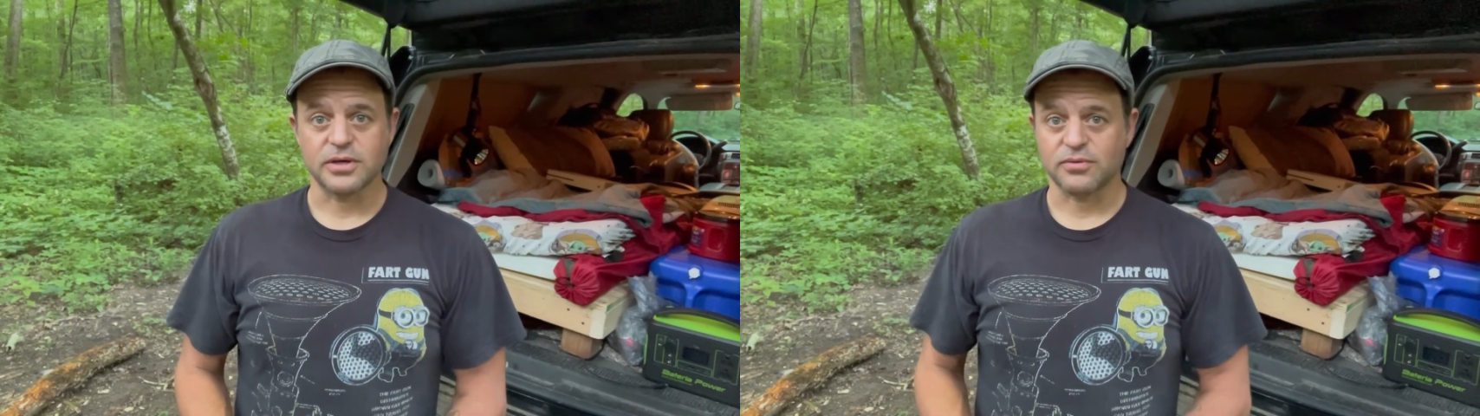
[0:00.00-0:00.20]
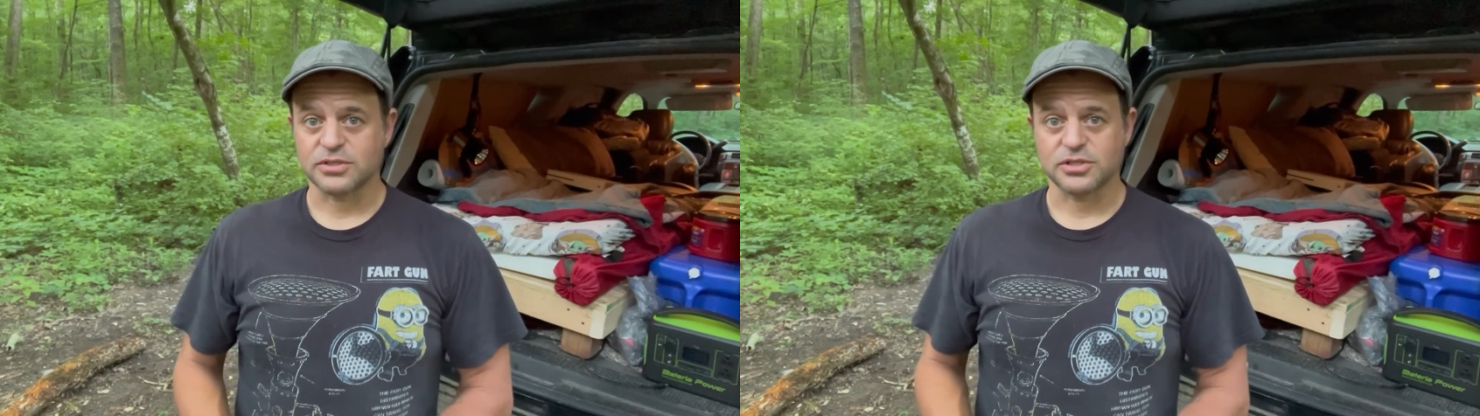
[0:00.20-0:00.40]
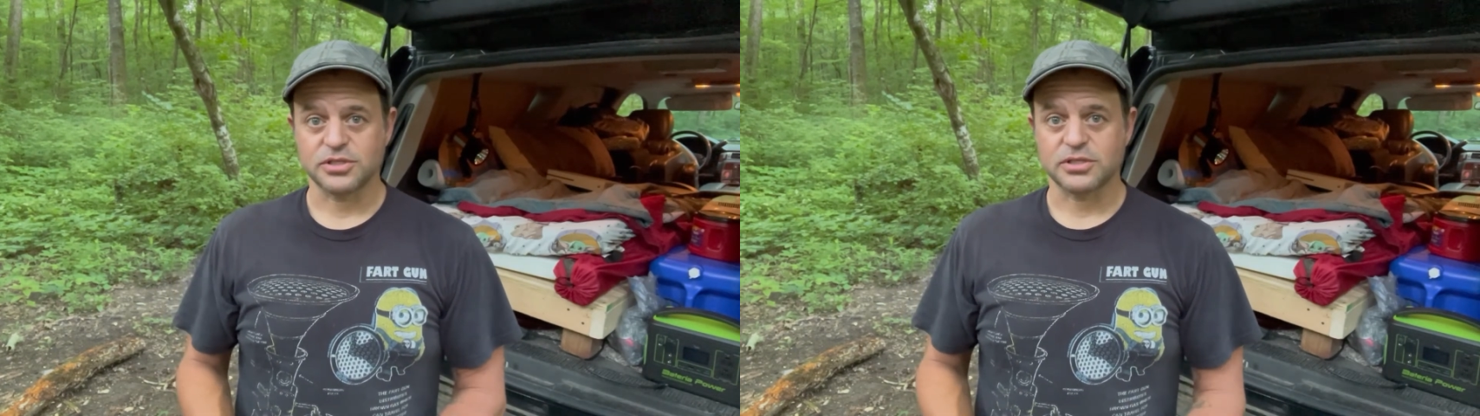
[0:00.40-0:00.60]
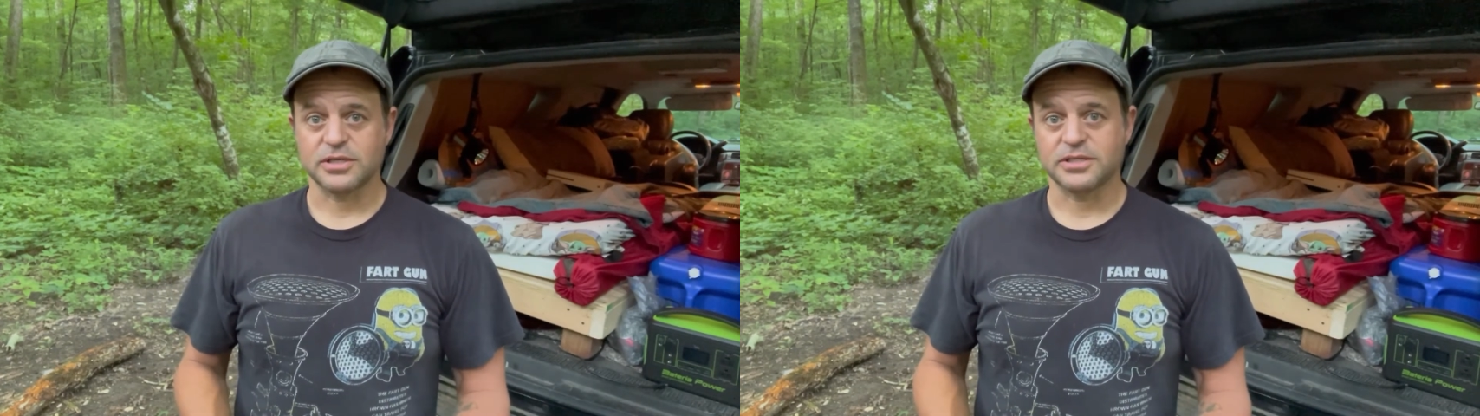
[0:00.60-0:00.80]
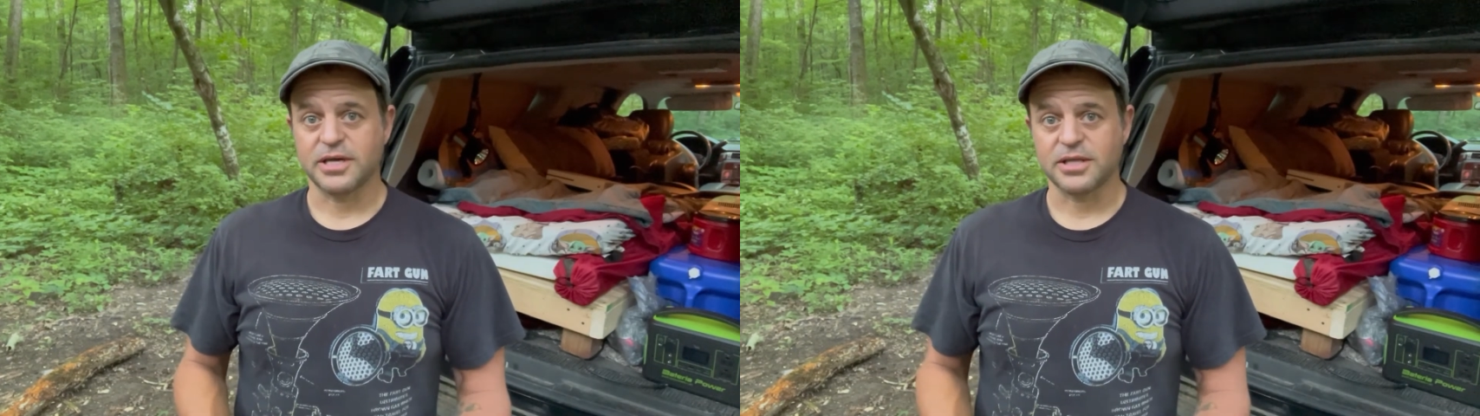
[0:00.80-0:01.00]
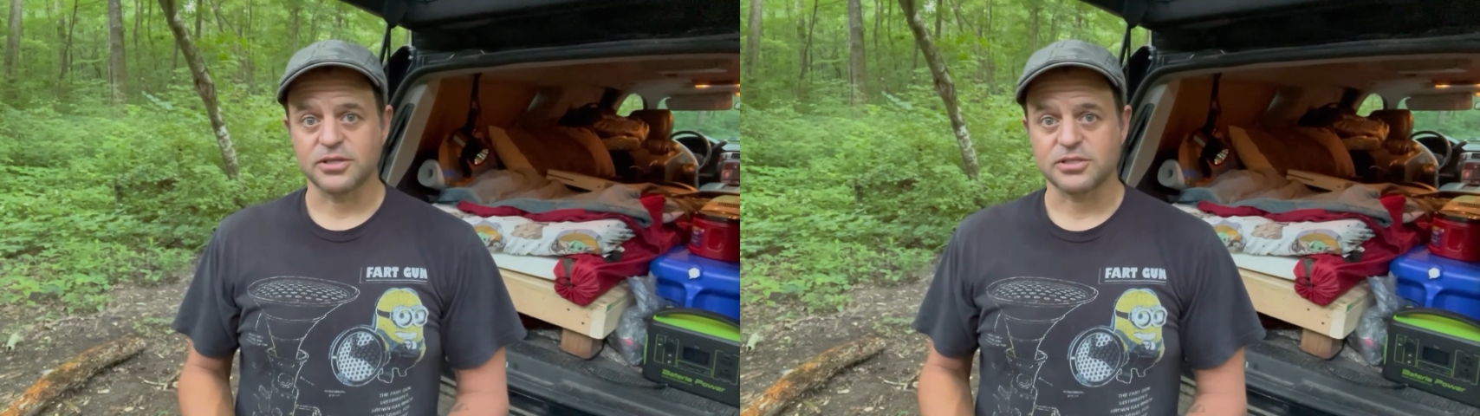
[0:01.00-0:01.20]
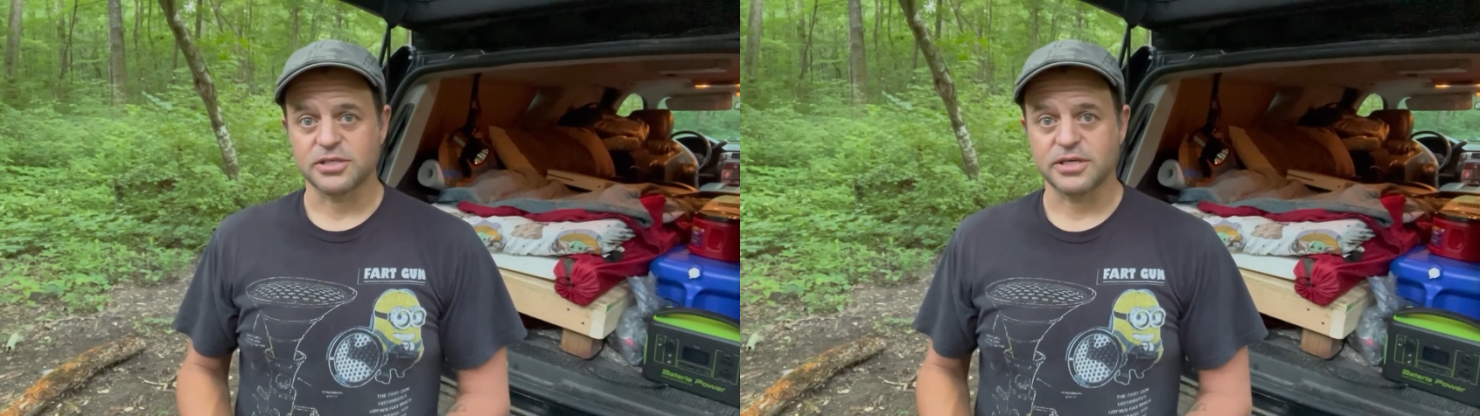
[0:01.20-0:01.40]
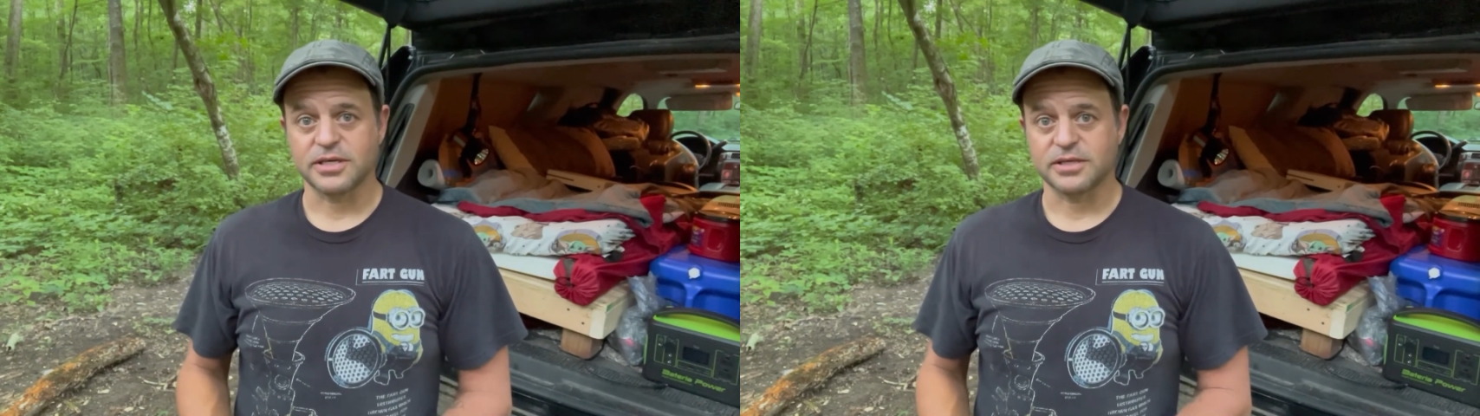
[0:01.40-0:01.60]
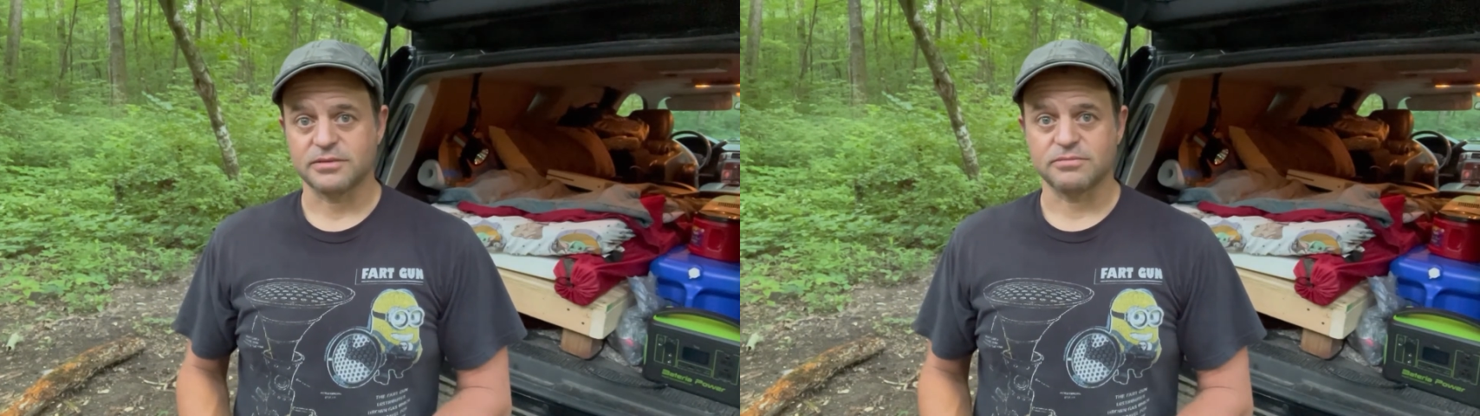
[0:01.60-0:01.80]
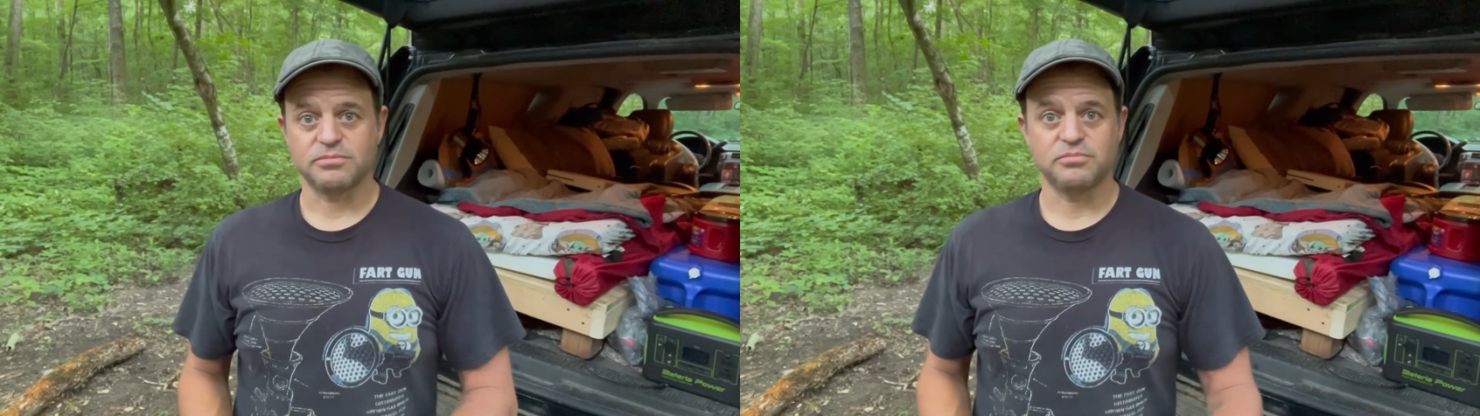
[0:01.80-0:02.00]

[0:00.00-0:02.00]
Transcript: I wasn't just going to take this thing and